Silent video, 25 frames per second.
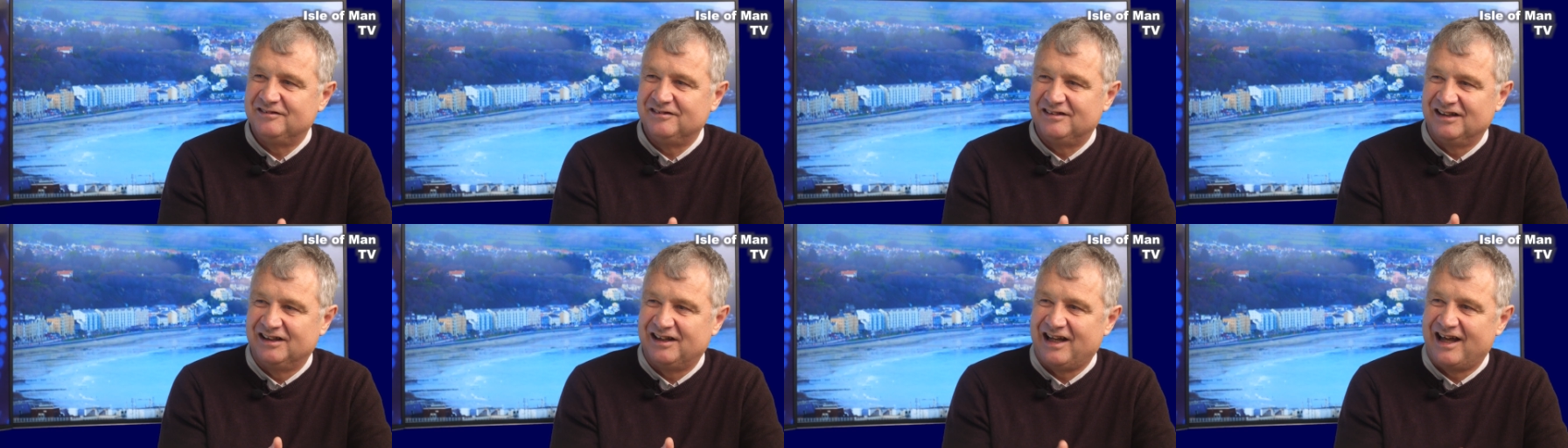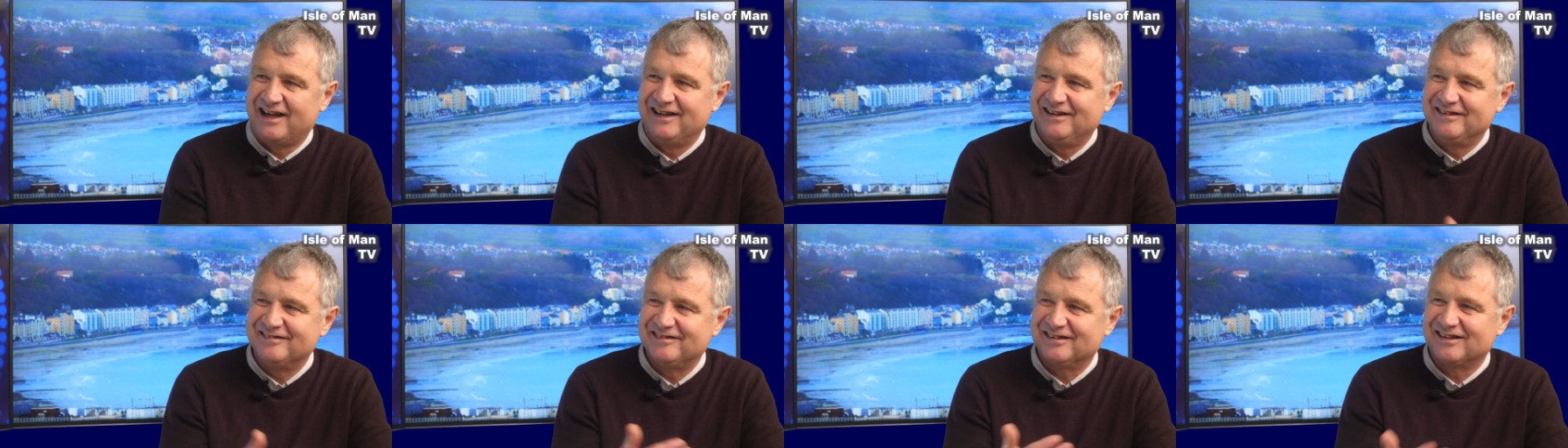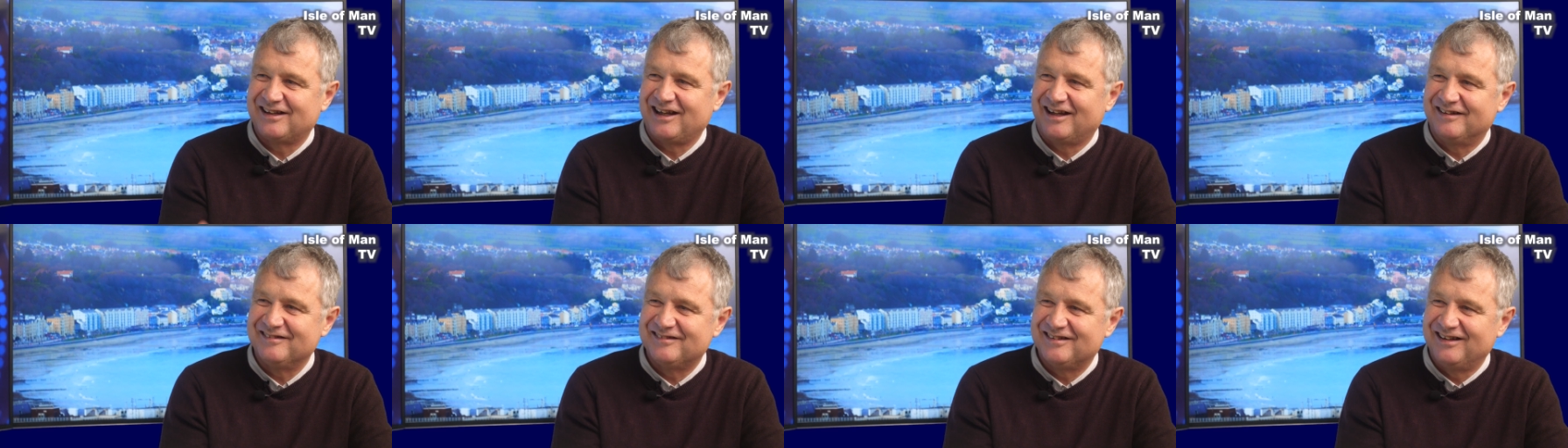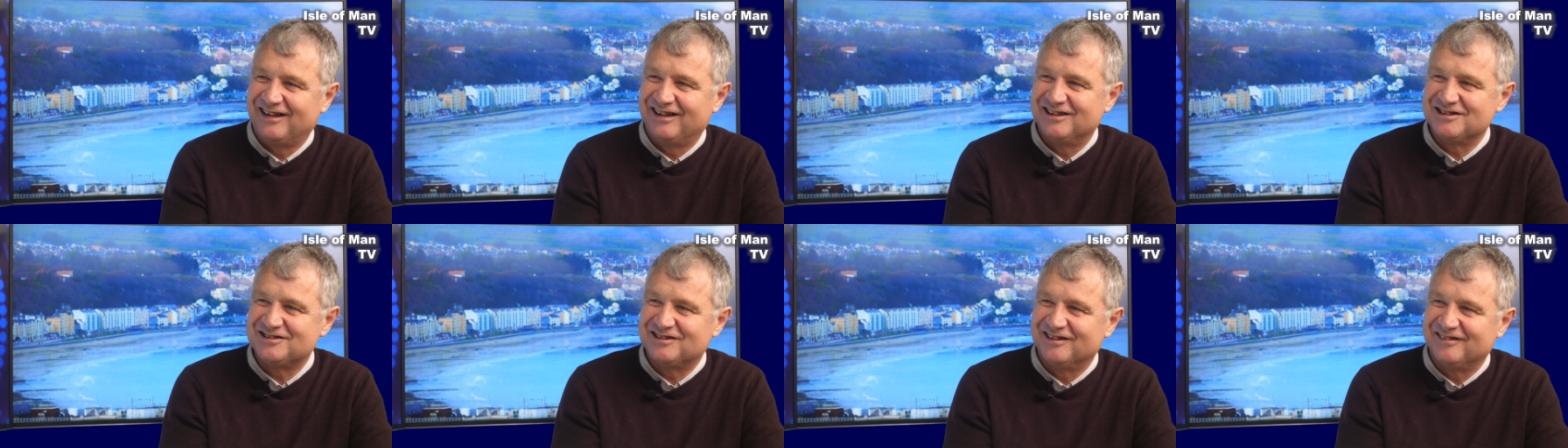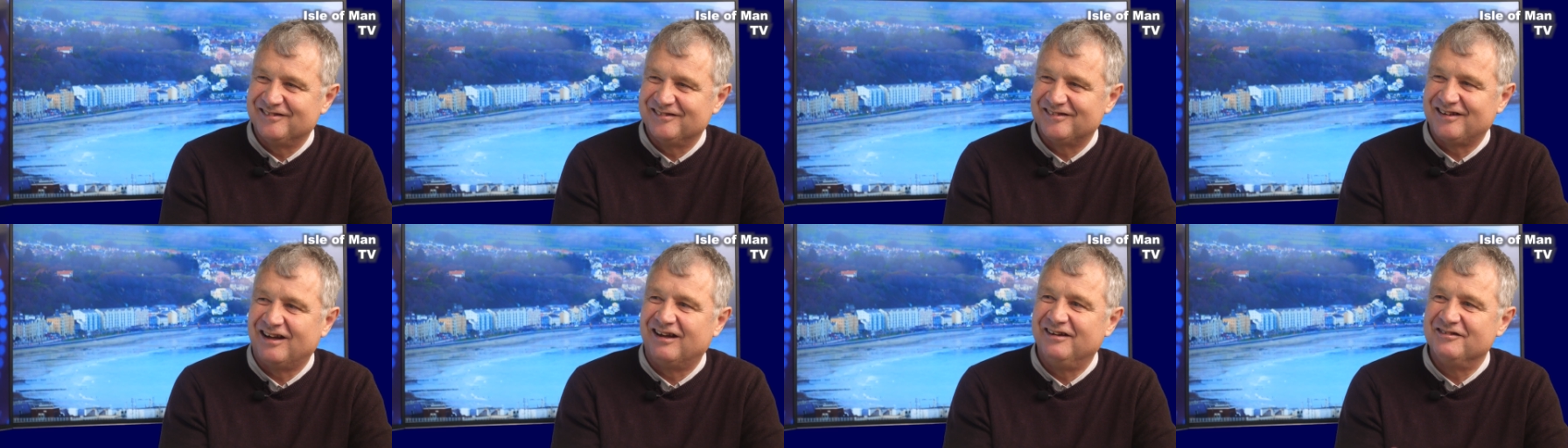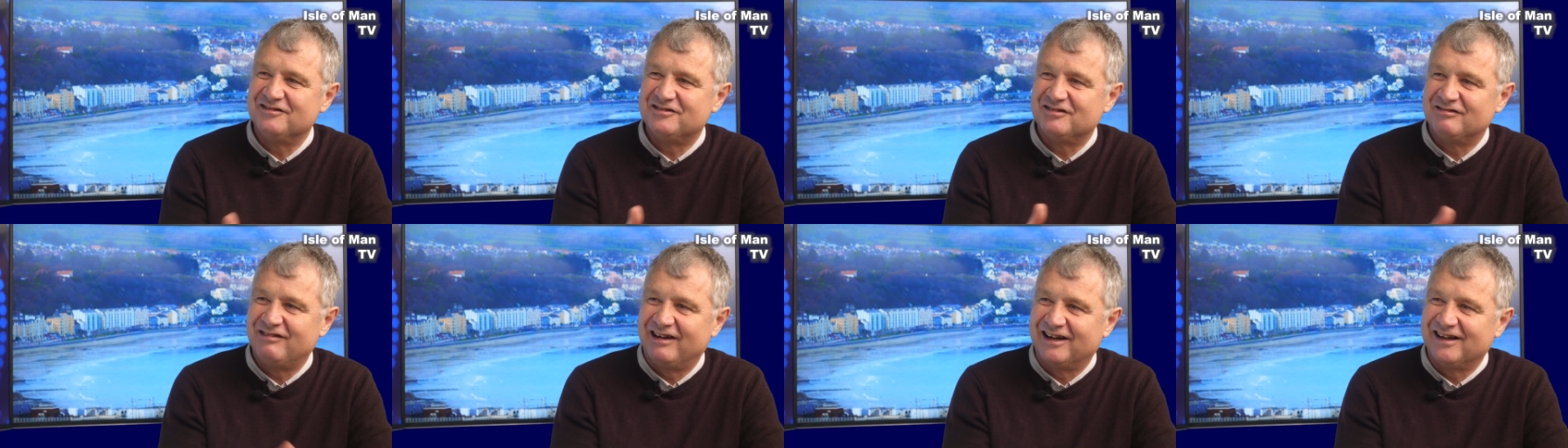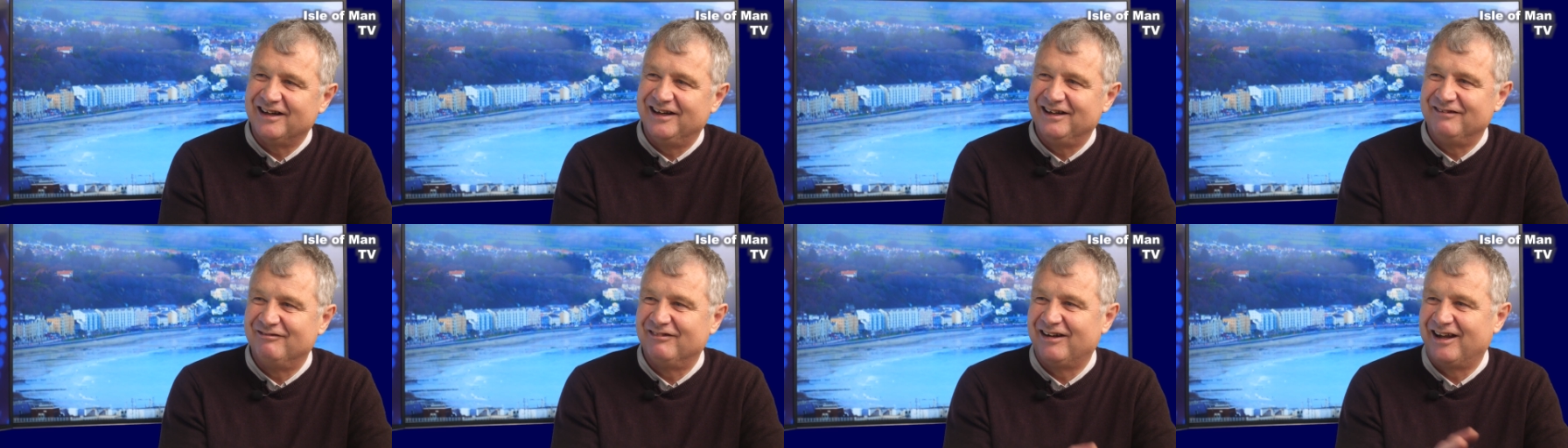delays and cancellations aren't directly